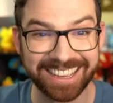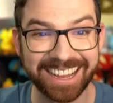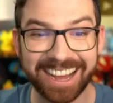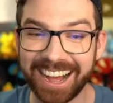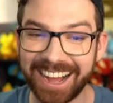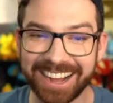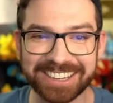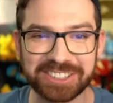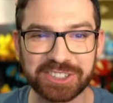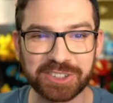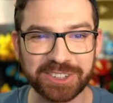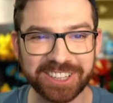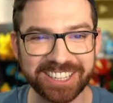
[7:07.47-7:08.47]
I'm a Hi,
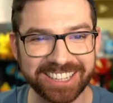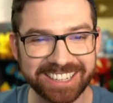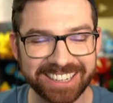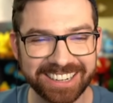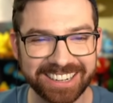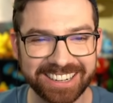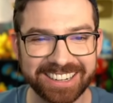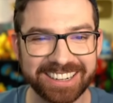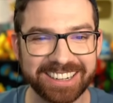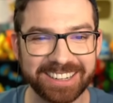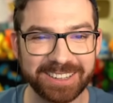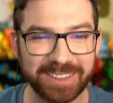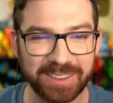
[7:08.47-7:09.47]
Julie. Trainer,
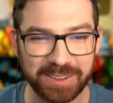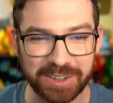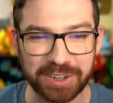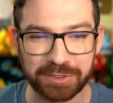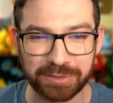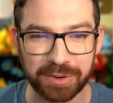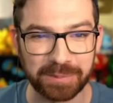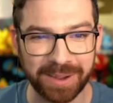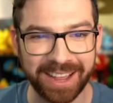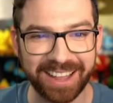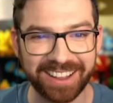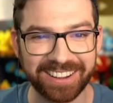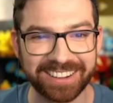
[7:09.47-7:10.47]
just like You're you. from
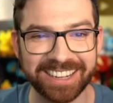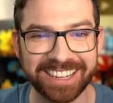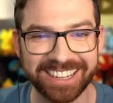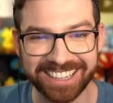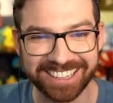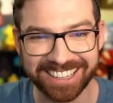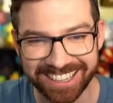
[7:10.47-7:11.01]
hell. Stick with